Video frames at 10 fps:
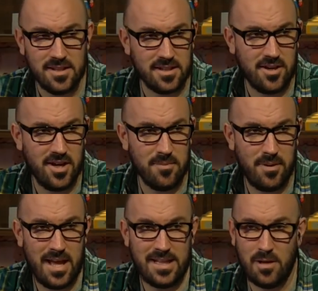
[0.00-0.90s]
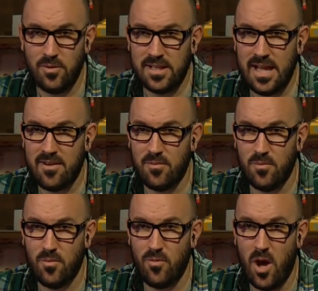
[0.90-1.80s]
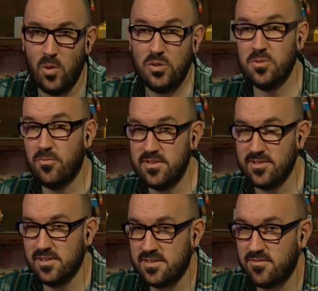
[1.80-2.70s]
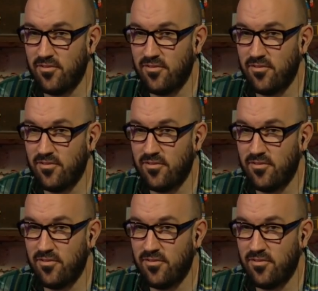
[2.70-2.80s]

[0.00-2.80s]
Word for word: the kind of play that will get Oldham results,